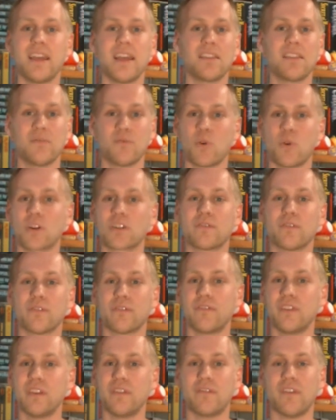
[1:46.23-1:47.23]
that works for
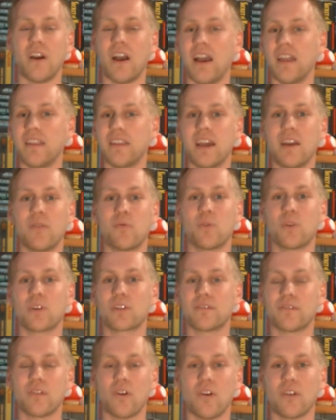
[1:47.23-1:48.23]
FIFA and that
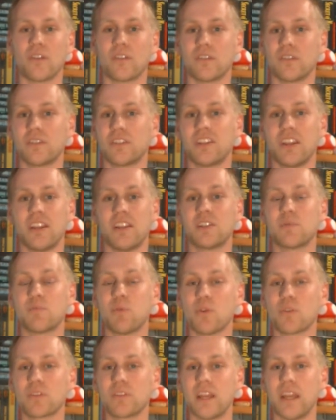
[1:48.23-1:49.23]
works for other shitty
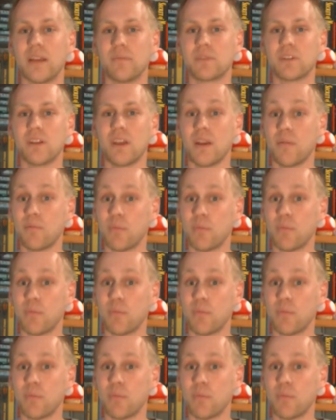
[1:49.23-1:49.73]
sports games.